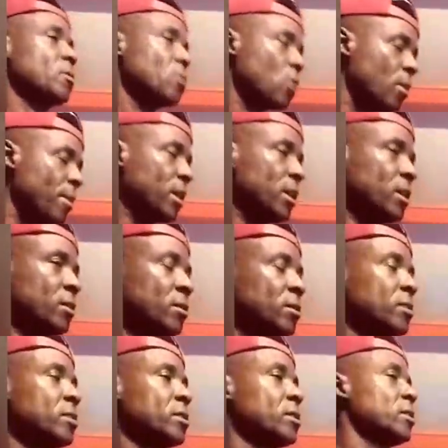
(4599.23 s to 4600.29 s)
Come again.
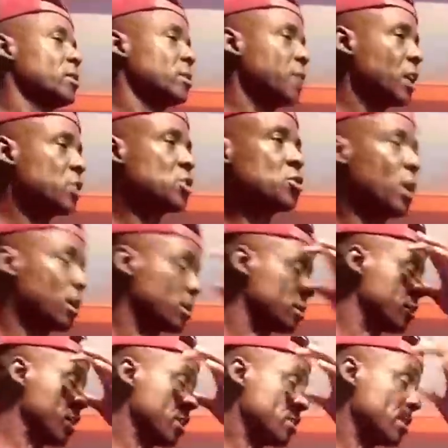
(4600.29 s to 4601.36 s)
Next track,
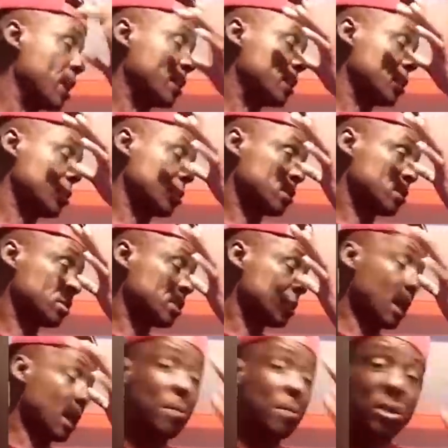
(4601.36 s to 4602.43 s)
next artist.
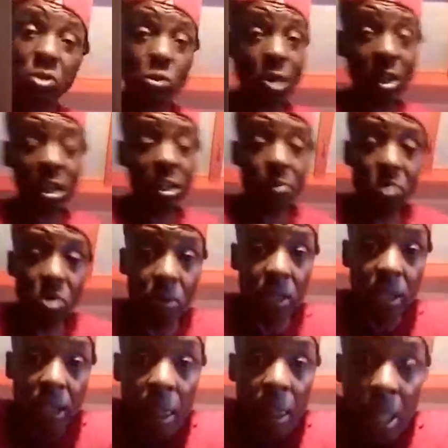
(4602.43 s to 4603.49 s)
This I used to do all of them
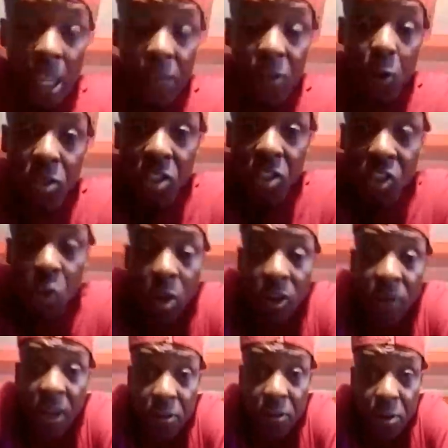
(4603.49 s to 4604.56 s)
something there. If you notice
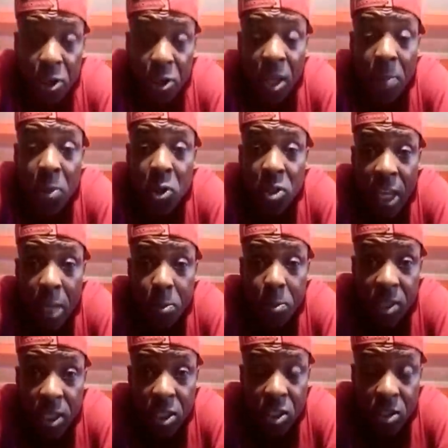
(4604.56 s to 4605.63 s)
Stone of Anniversary, I'm used to
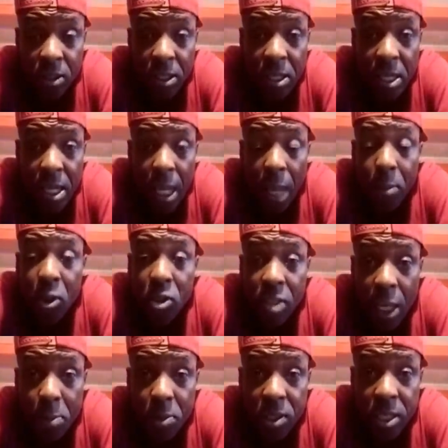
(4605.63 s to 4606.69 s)
MC i used
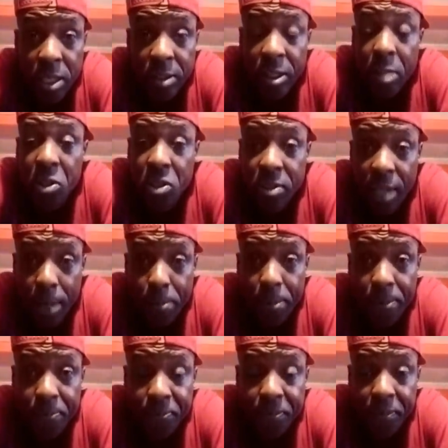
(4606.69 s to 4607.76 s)
to MC till me stop.
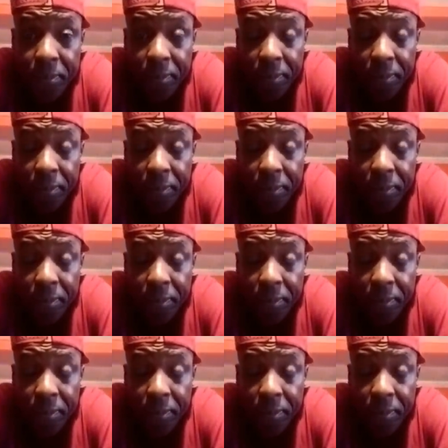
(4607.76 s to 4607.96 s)
Mm-hmm.